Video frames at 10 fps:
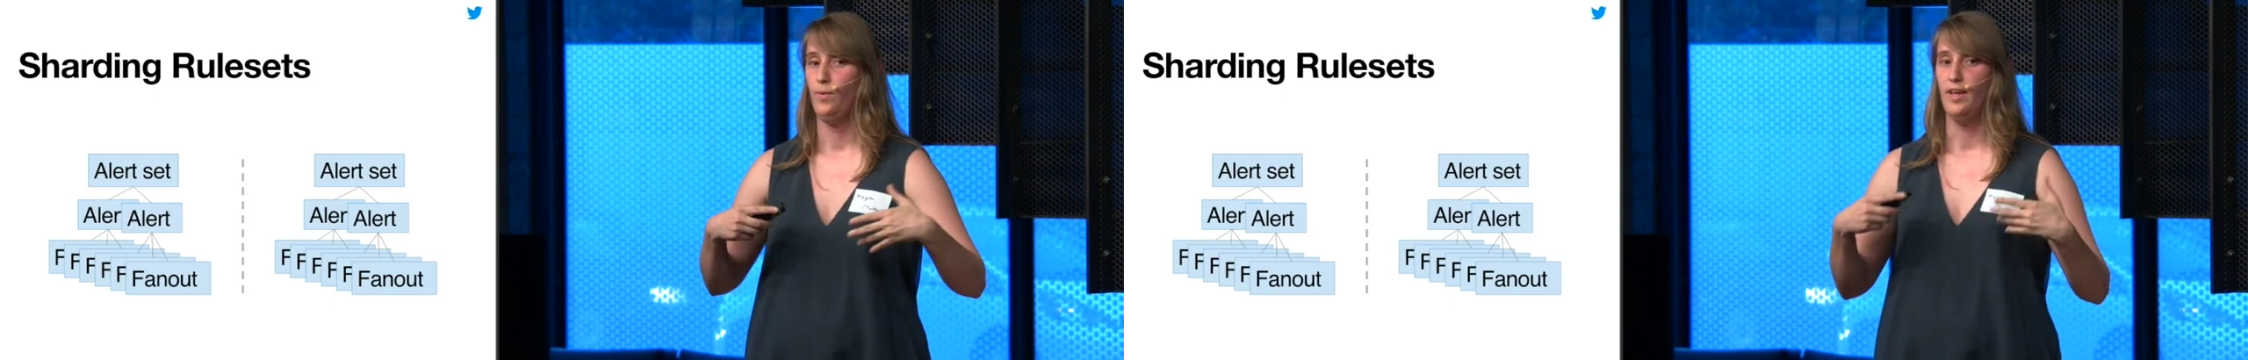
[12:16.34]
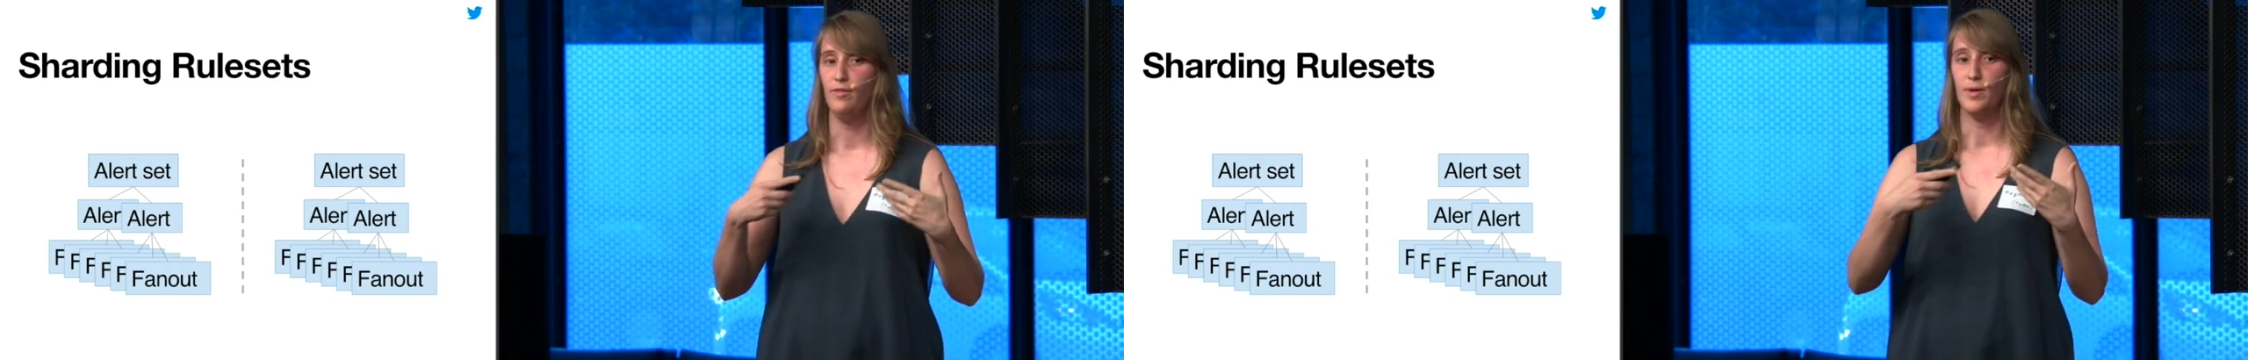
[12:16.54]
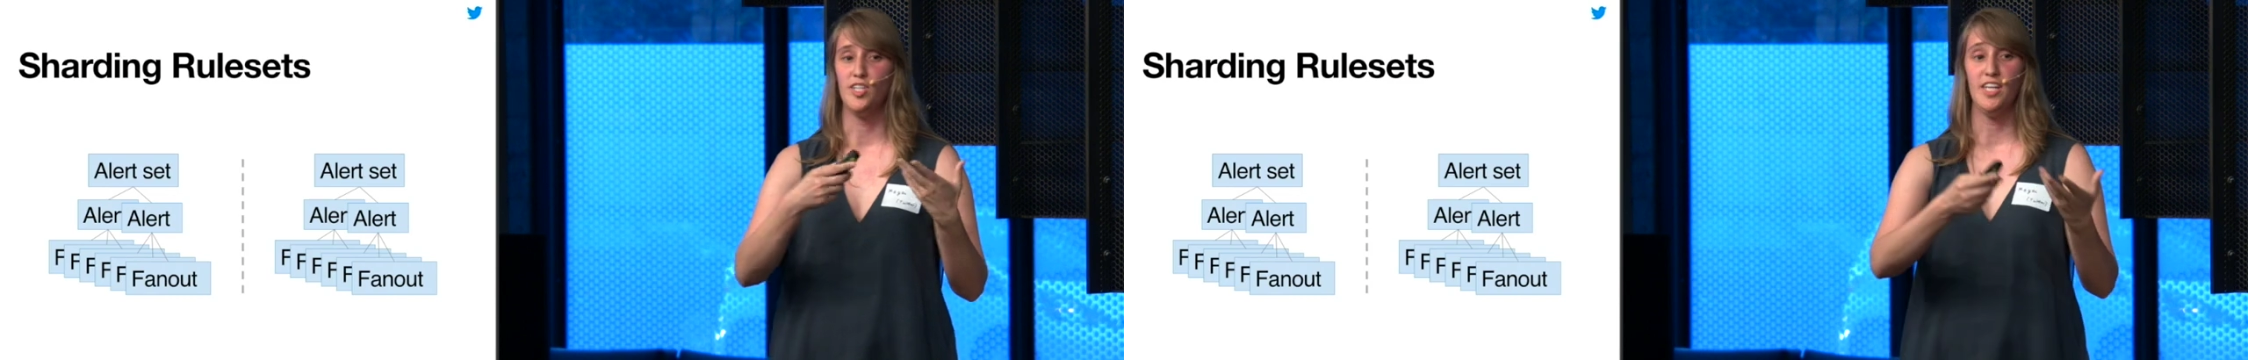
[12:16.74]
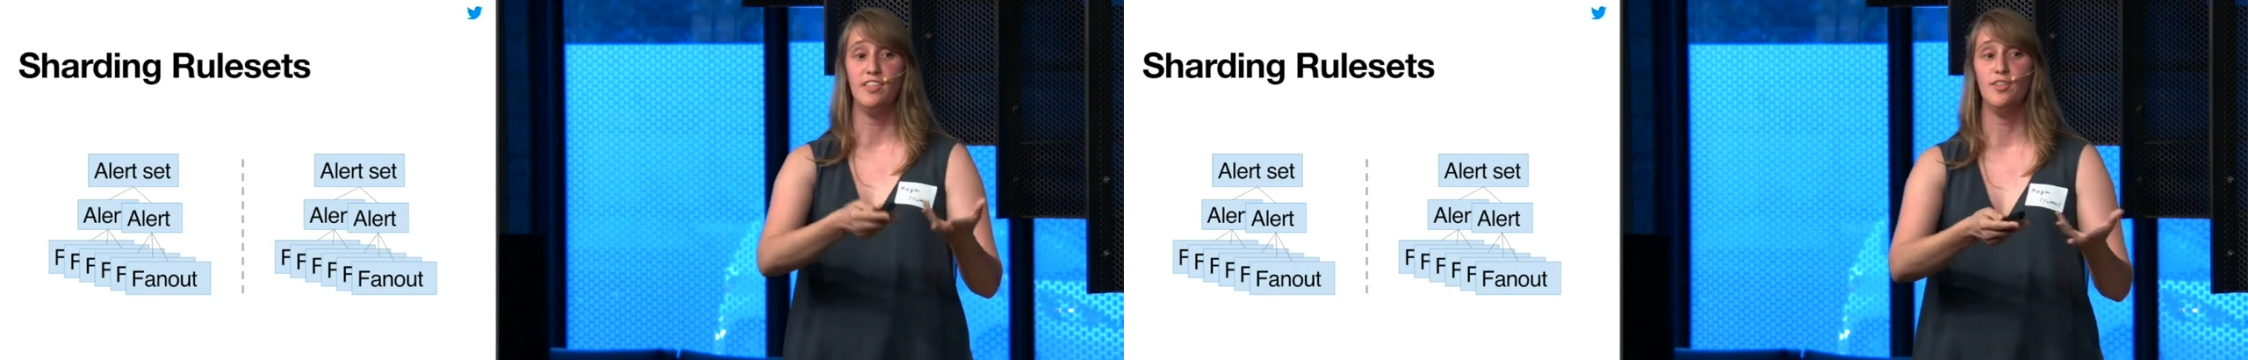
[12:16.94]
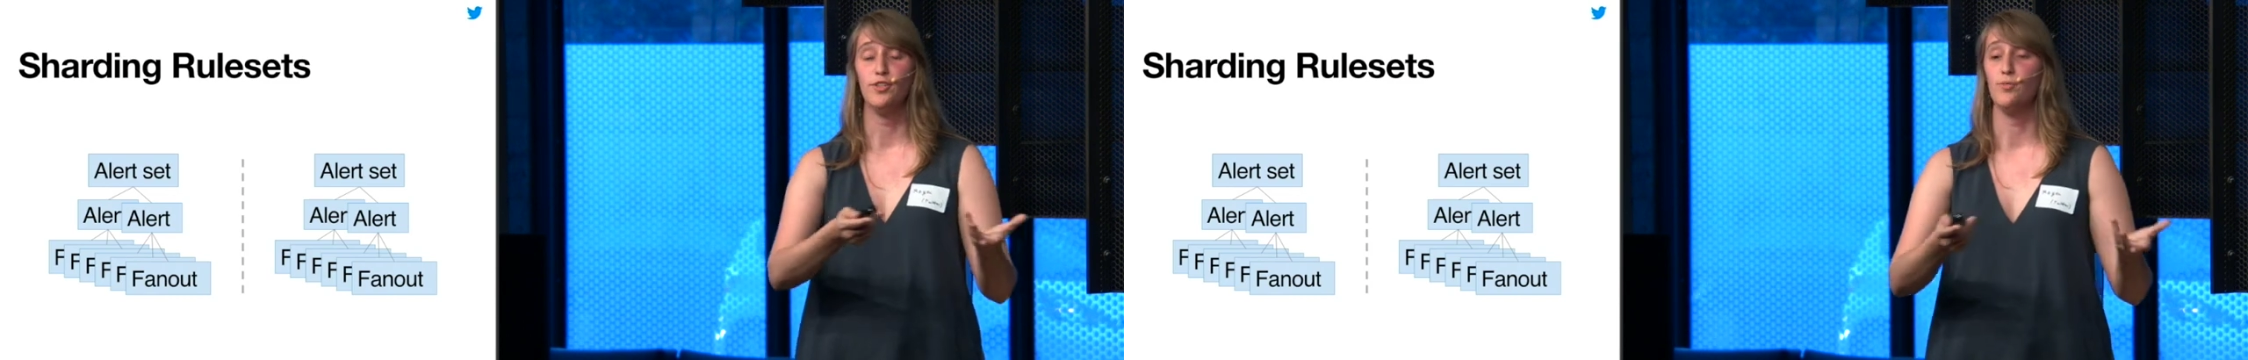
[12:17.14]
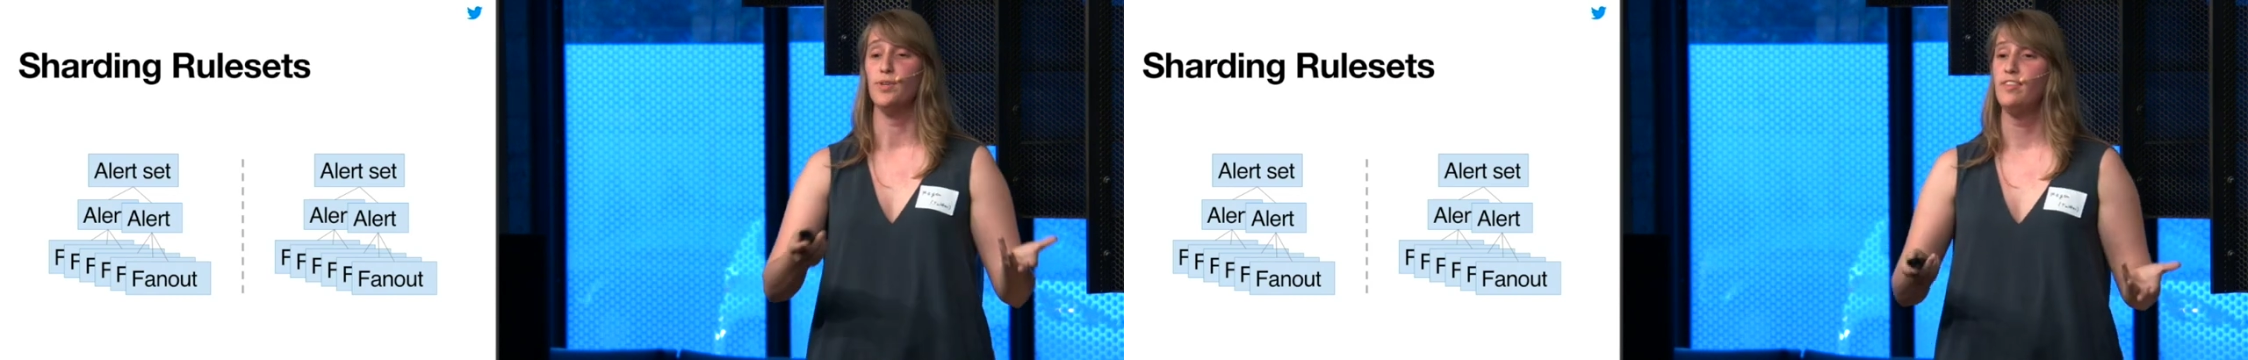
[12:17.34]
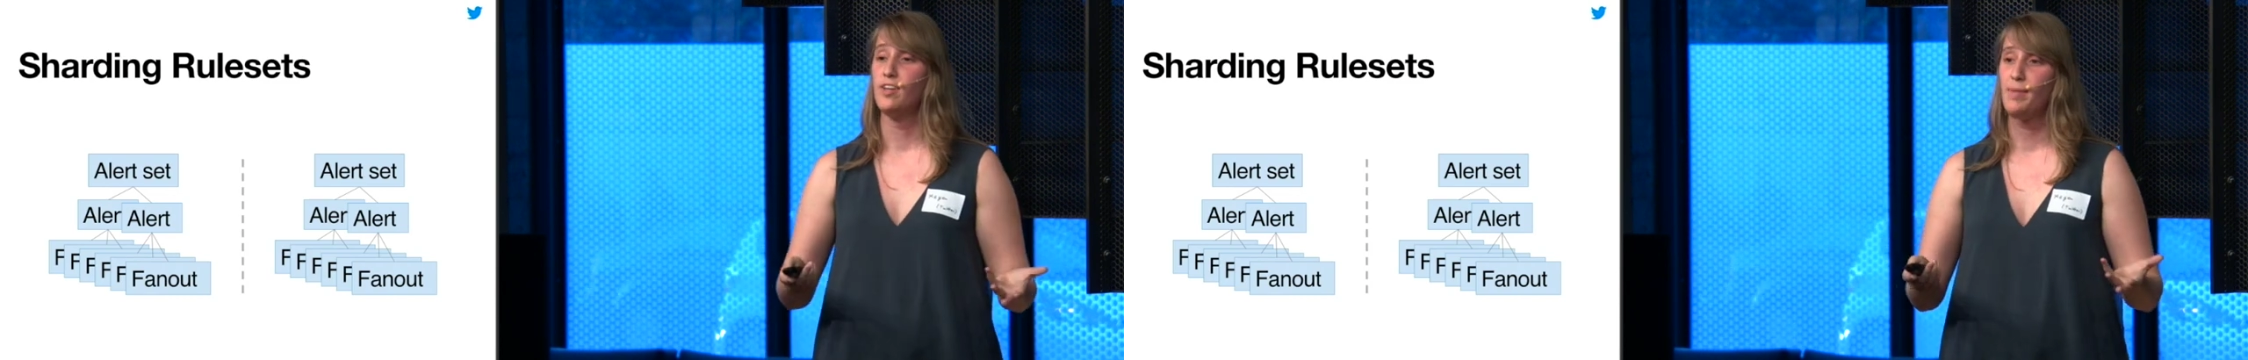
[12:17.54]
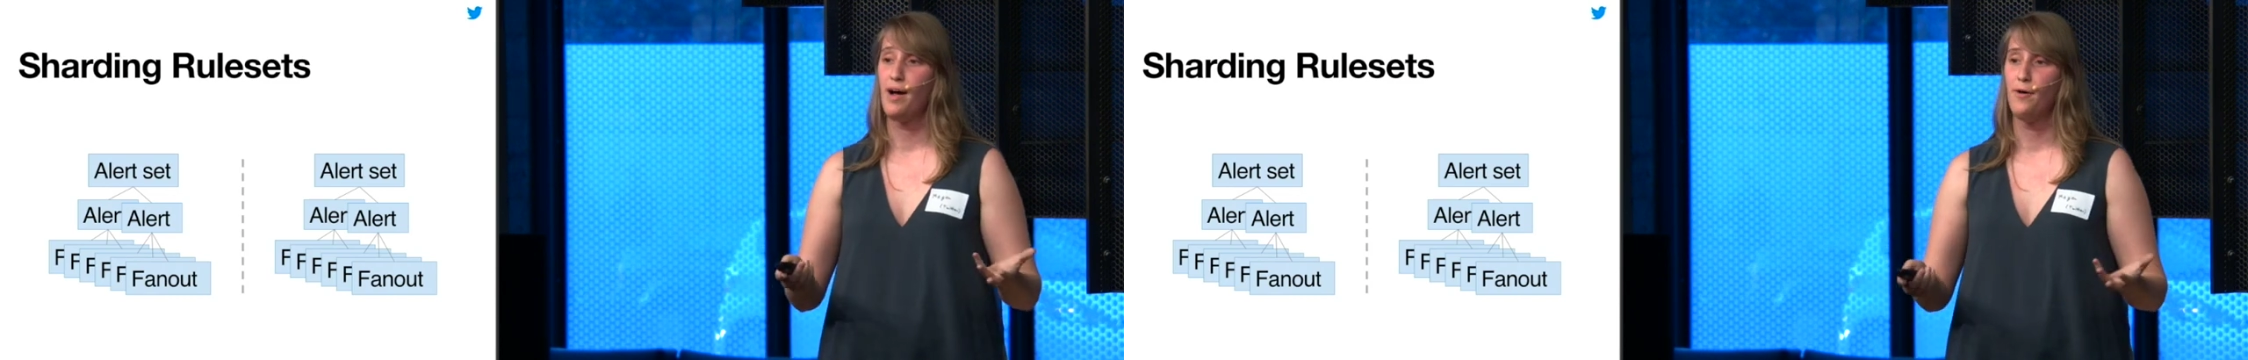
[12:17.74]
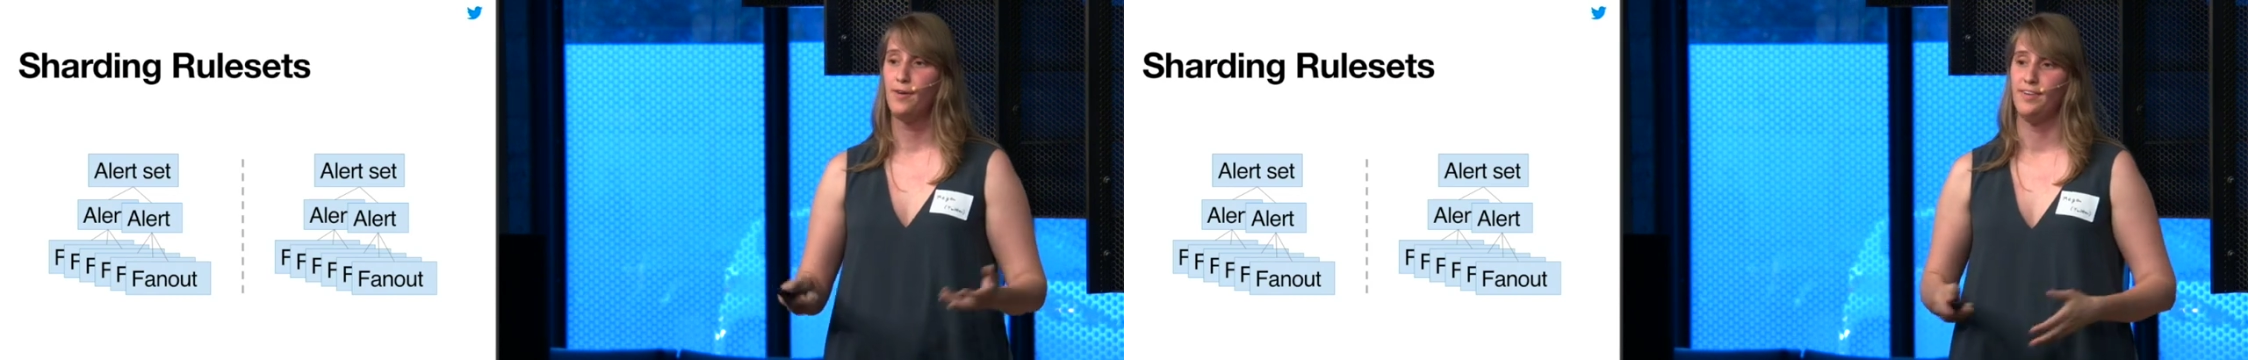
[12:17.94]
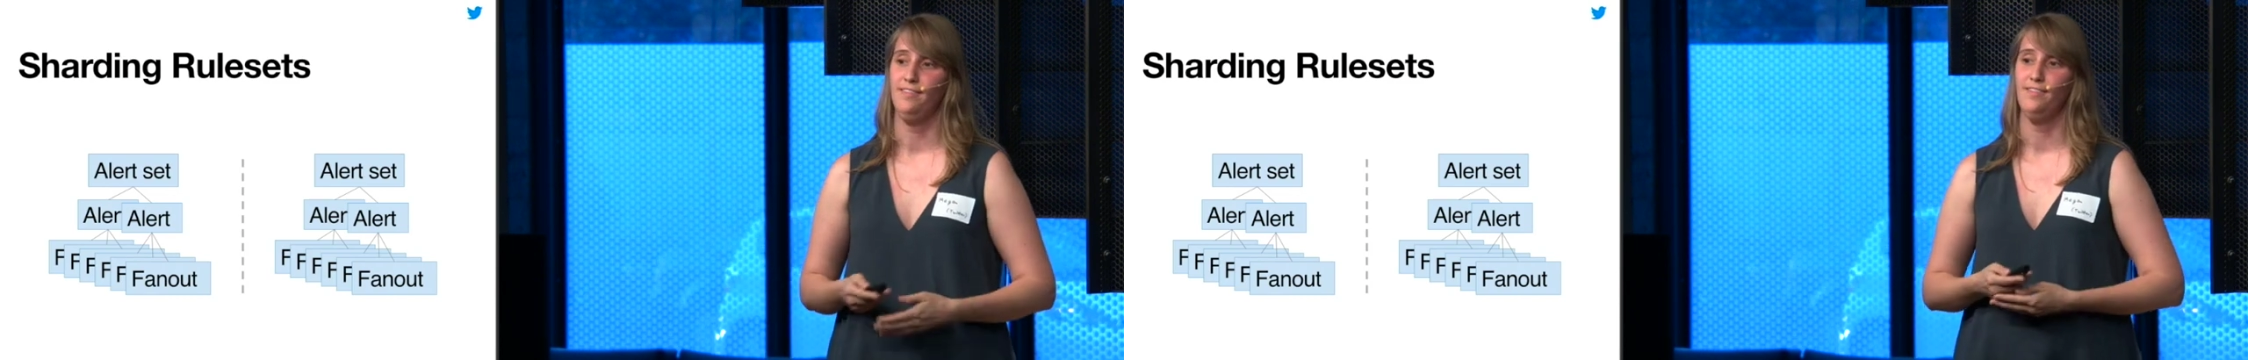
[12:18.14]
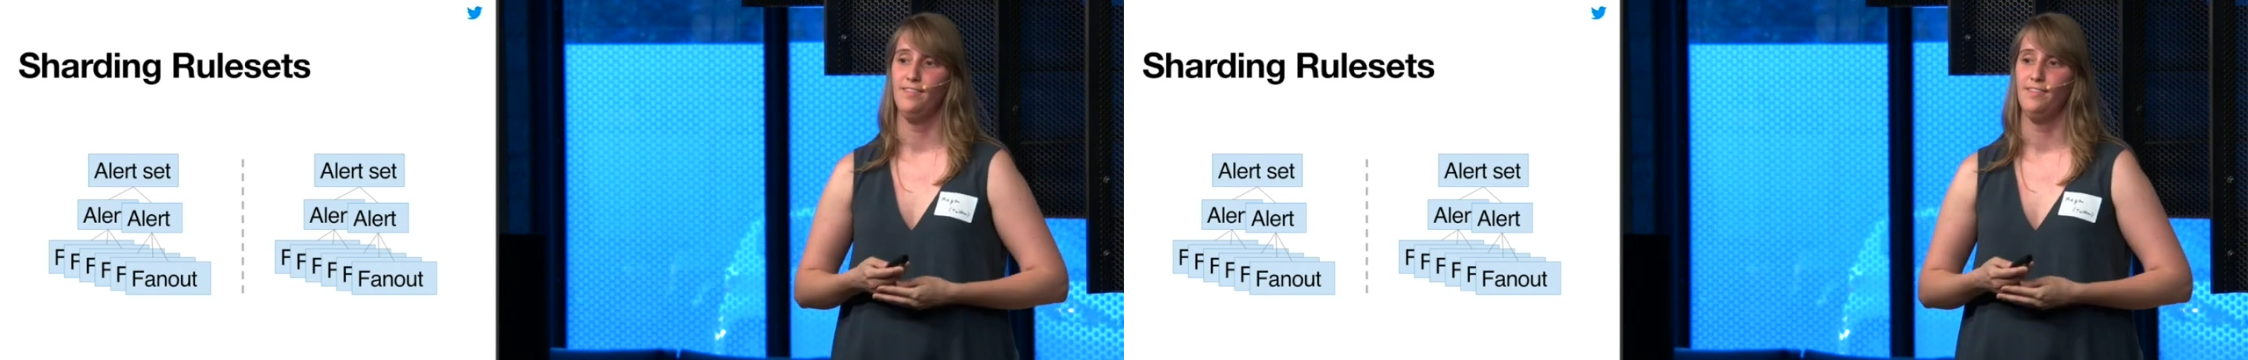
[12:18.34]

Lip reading: is much easier to reason about,